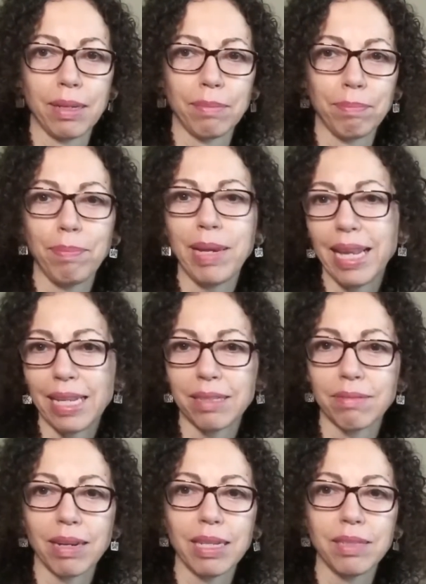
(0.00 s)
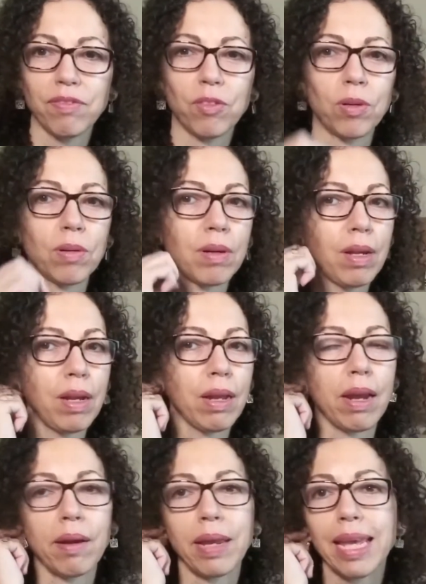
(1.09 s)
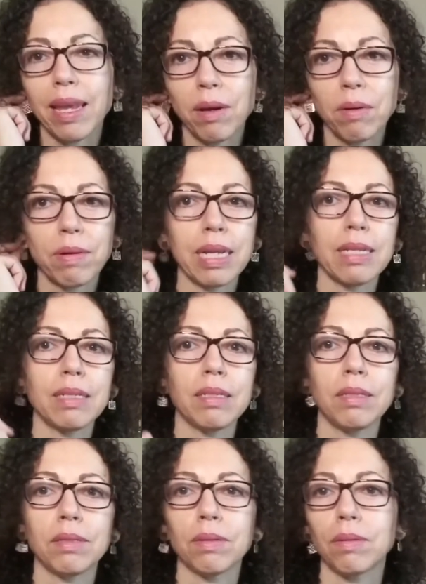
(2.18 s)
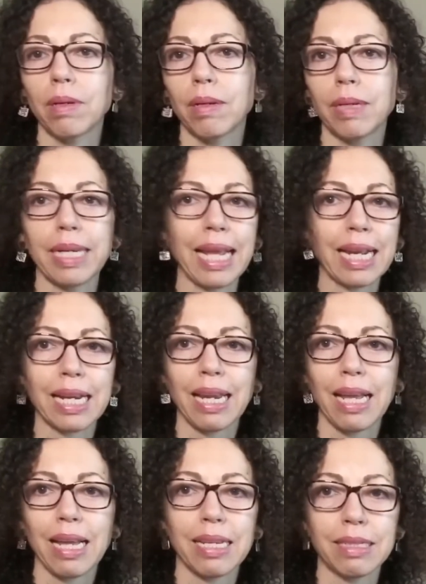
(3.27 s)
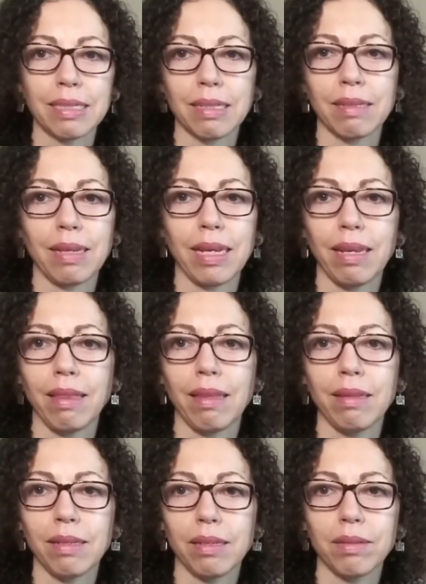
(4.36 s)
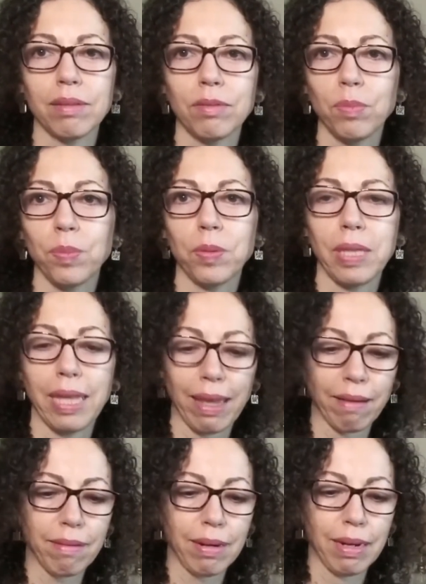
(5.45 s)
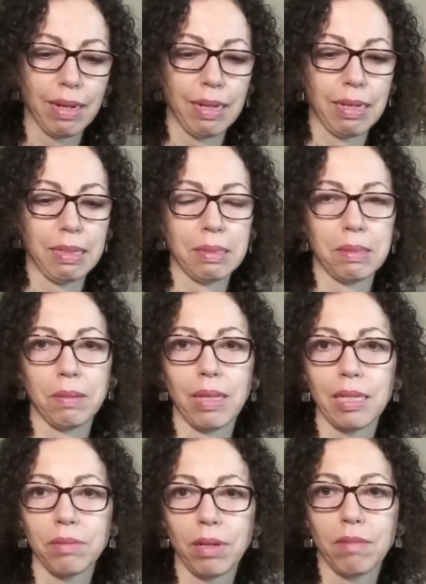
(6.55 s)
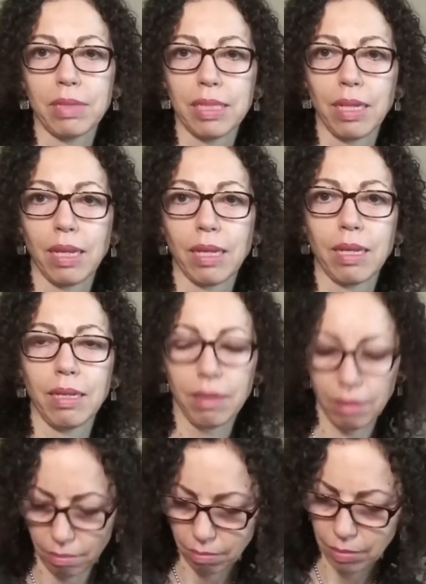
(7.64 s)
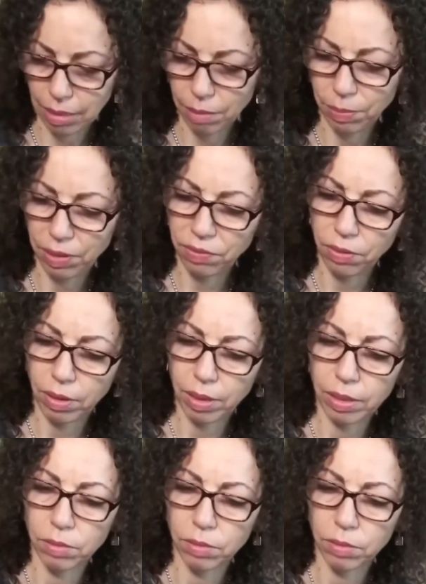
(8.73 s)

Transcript: plate, right, for her earrings or her necklace, anything, you know, to put there. So that's what I was thinking. I paid for these